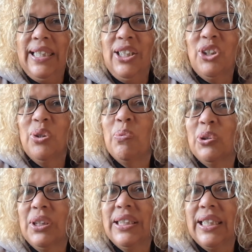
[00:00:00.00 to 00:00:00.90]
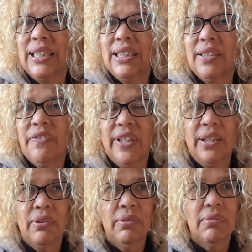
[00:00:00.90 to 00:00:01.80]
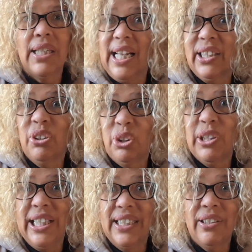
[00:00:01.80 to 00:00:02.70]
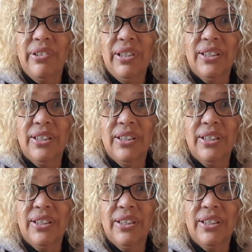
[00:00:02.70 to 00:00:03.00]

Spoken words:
you do want it to feel like a treat, don't you?